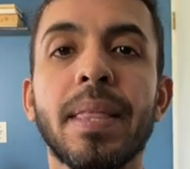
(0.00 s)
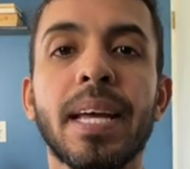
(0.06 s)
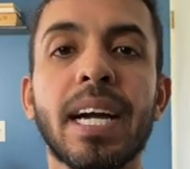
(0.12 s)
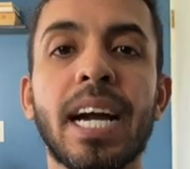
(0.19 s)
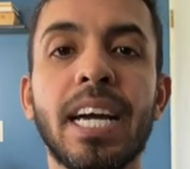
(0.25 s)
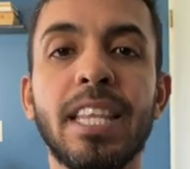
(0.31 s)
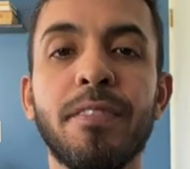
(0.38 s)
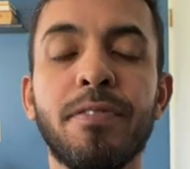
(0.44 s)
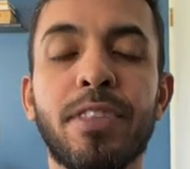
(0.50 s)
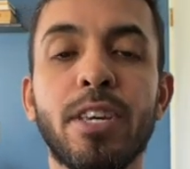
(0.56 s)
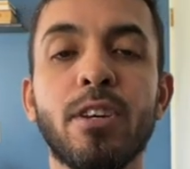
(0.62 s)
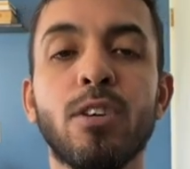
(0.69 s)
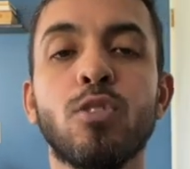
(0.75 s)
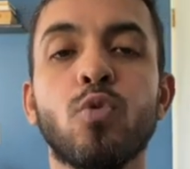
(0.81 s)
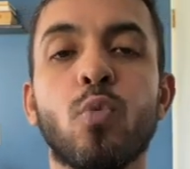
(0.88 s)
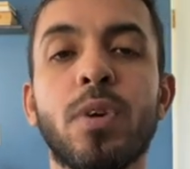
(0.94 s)
kind of
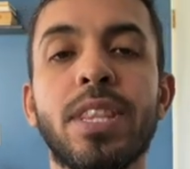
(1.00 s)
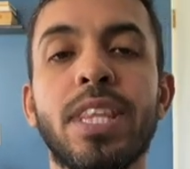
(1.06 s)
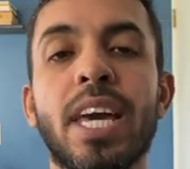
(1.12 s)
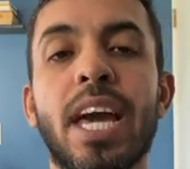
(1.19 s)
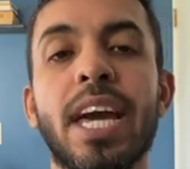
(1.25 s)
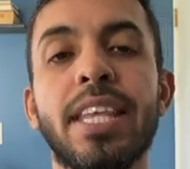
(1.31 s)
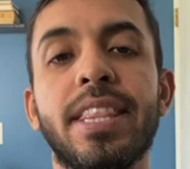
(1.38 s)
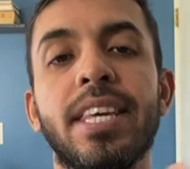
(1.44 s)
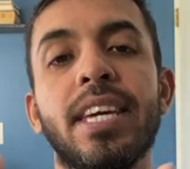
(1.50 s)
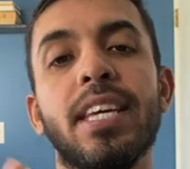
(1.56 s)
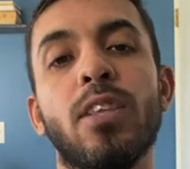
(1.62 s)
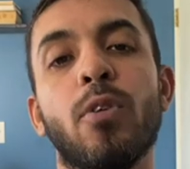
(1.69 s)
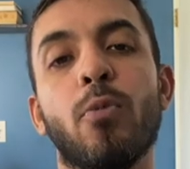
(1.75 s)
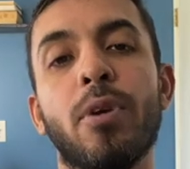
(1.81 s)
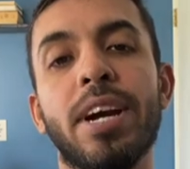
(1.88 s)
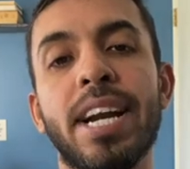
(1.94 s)
deals with the idea
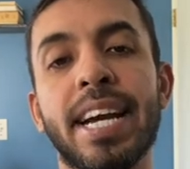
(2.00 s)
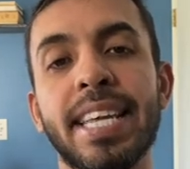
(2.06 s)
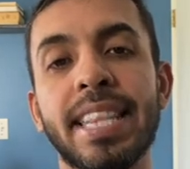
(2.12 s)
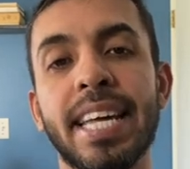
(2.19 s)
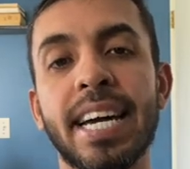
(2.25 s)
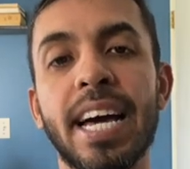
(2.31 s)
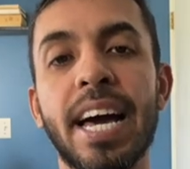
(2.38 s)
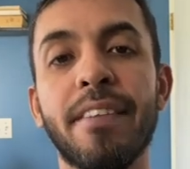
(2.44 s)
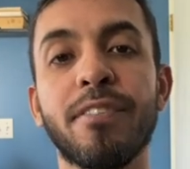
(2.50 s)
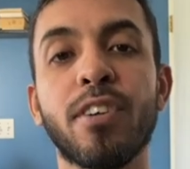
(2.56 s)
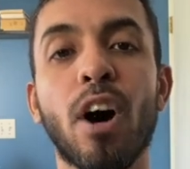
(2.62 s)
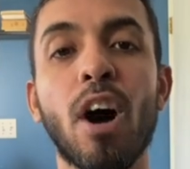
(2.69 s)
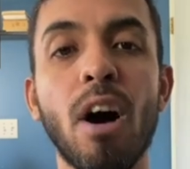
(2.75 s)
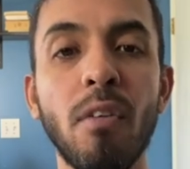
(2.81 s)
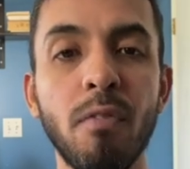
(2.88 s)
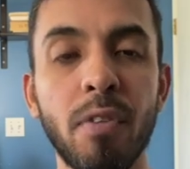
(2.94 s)
that we're not going to have
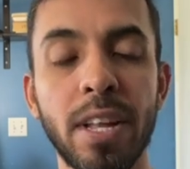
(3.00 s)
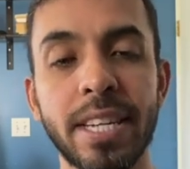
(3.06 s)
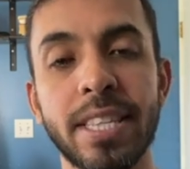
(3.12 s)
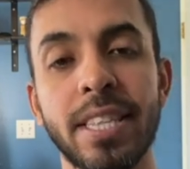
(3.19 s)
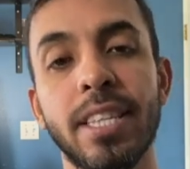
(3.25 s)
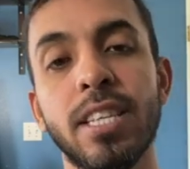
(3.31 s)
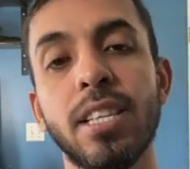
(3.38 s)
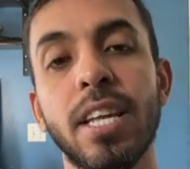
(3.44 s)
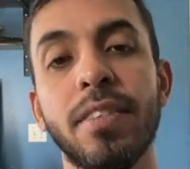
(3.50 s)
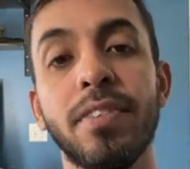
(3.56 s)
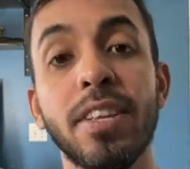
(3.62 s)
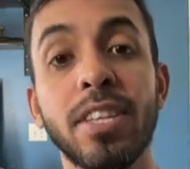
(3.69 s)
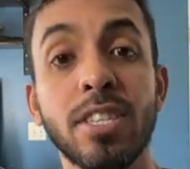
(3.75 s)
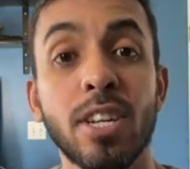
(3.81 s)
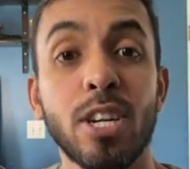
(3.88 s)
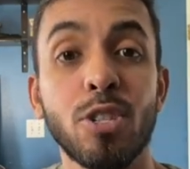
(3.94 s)
conflict in
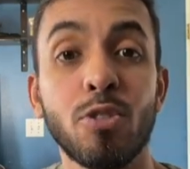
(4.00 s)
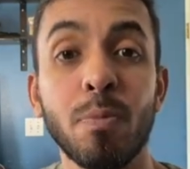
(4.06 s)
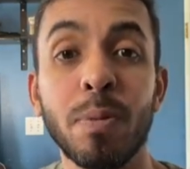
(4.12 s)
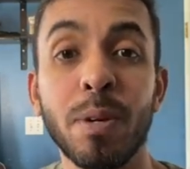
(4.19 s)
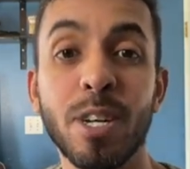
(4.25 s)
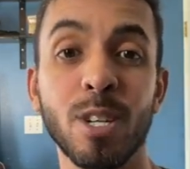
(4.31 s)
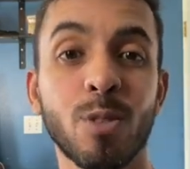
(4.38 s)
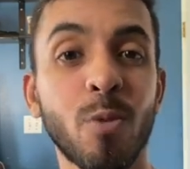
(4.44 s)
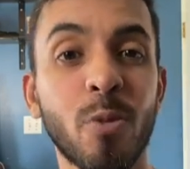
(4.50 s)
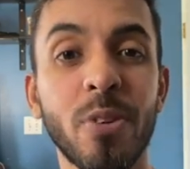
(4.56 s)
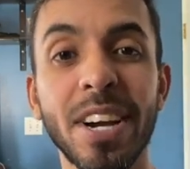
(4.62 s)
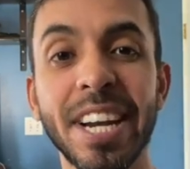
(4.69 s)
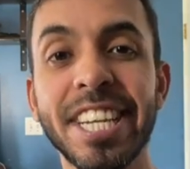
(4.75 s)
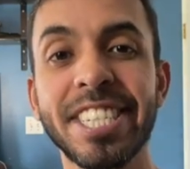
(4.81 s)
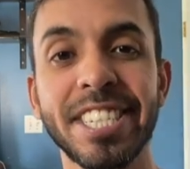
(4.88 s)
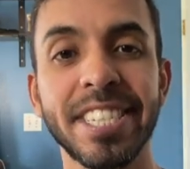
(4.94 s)
this country because of
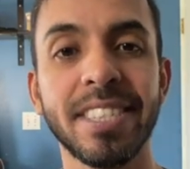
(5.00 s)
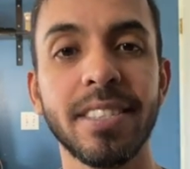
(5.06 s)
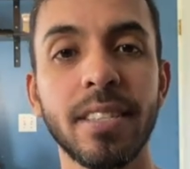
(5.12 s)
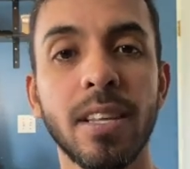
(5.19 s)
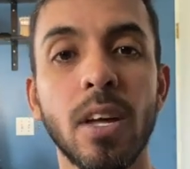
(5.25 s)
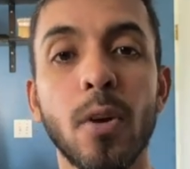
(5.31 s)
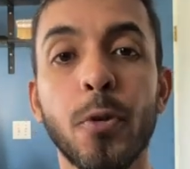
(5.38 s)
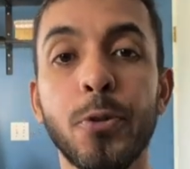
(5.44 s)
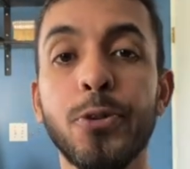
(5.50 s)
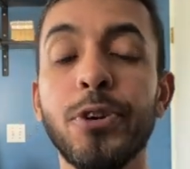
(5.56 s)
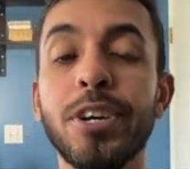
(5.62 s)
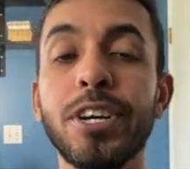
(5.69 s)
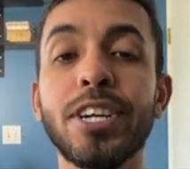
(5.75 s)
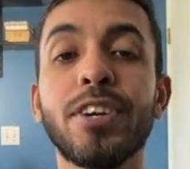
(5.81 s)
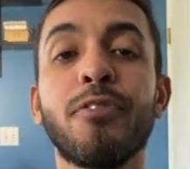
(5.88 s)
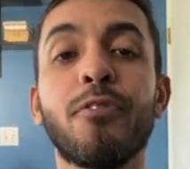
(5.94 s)
religion.
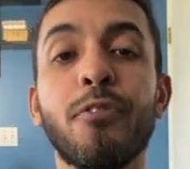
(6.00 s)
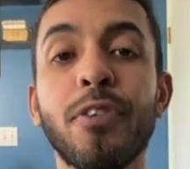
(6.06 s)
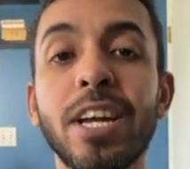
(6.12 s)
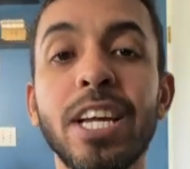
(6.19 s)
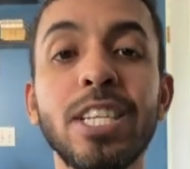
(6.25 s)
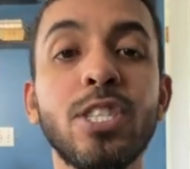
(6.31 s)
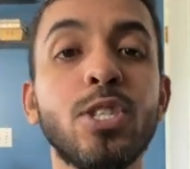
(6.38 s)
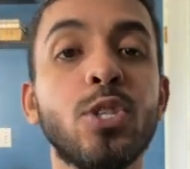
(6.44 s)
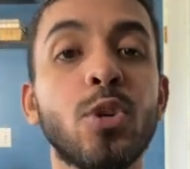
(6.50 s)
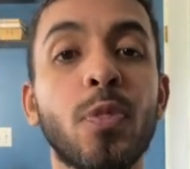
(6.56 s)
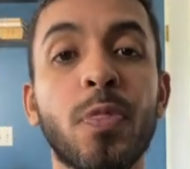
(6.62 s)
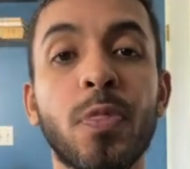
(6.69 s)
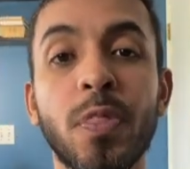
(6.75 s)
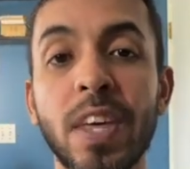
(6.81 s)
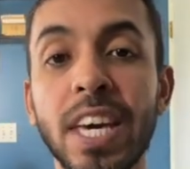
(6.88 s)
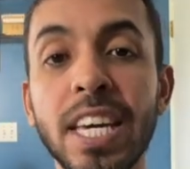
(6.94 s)
You're free to
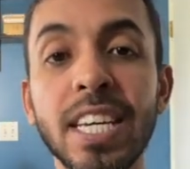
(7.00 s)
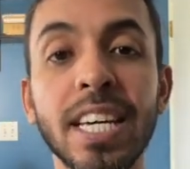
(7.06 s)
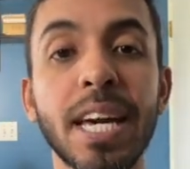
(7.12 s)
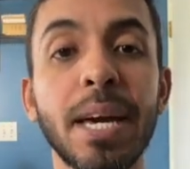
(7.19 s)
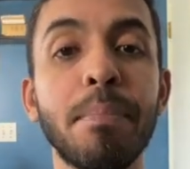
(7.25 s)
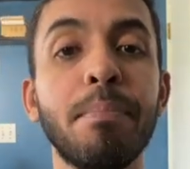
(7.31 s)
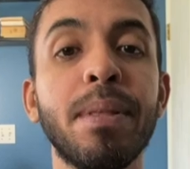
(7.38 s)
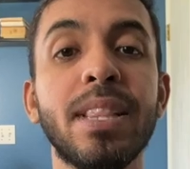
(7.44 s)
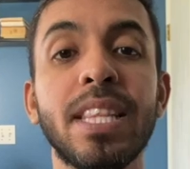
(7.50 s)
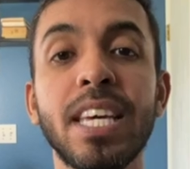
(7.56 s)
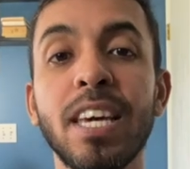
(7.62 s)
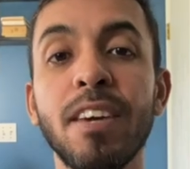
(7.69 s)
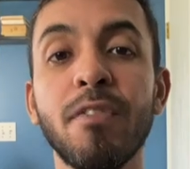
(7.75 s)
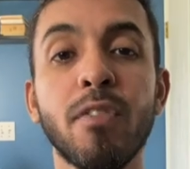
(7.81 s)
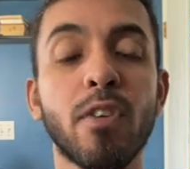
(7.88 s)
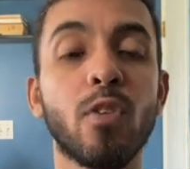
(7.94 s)
think and
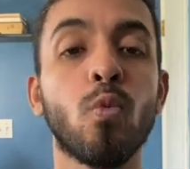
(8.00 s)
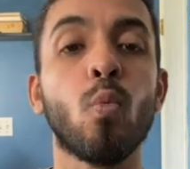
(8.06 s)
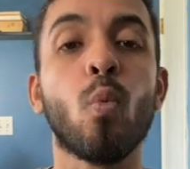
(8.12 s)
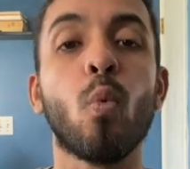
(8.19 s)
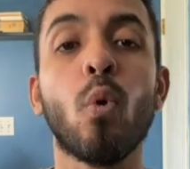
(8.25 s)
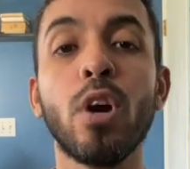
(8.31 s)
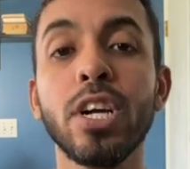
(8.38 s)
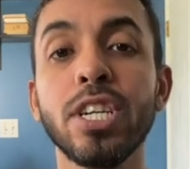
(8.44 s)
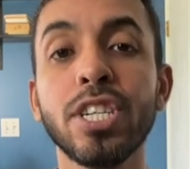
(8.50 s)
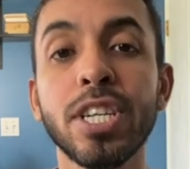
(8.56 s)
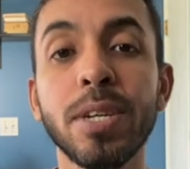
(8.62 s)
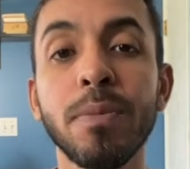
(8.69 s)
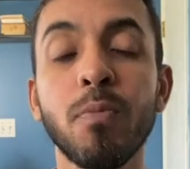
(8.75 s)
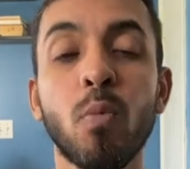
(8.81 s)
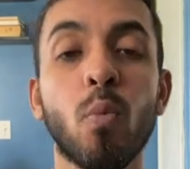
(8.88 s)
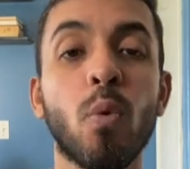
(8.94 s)
believe and
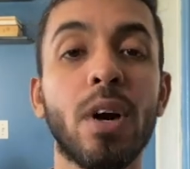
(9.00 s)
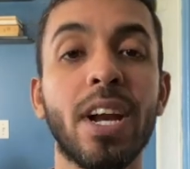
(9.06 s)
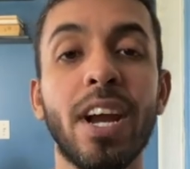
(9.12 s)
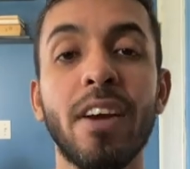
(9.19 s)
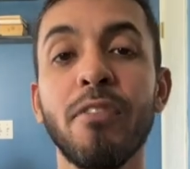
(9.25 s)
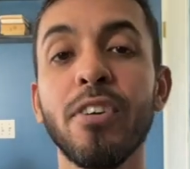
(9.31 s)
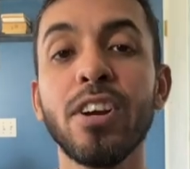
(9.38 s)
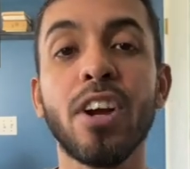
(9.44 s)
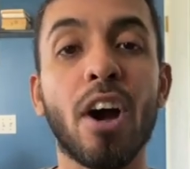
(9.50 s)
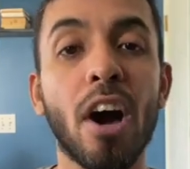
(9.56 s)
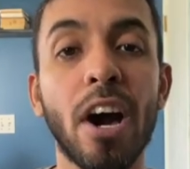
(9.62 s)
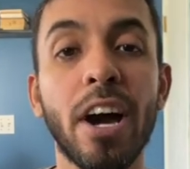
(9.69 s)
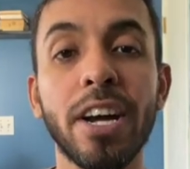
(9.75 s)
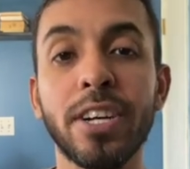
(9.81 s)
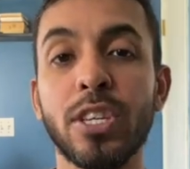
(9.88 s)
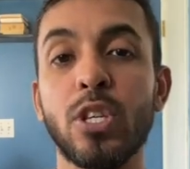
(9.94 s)
worship whatever
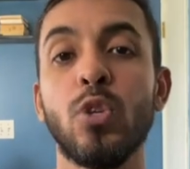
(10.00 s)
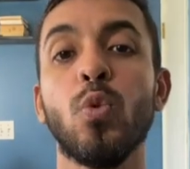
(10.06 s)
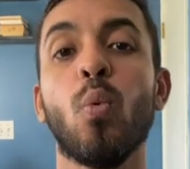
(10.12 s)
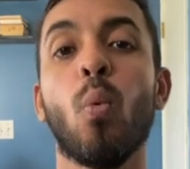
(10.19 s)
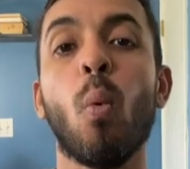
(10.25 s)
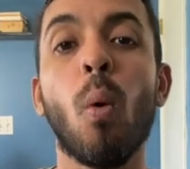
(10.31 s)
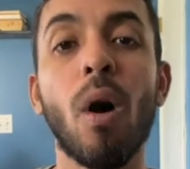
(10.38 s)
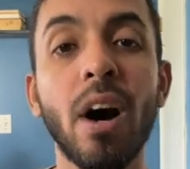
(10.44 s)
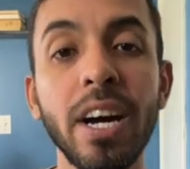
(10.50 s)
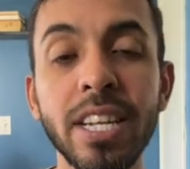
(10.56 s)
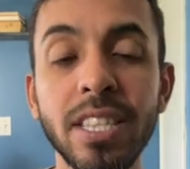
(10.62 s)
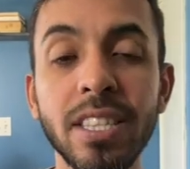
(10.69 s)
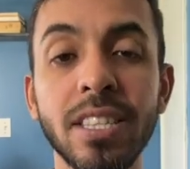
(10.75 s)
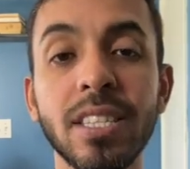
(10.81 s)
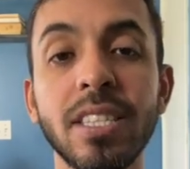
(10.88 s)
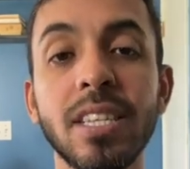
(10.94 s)
God you want,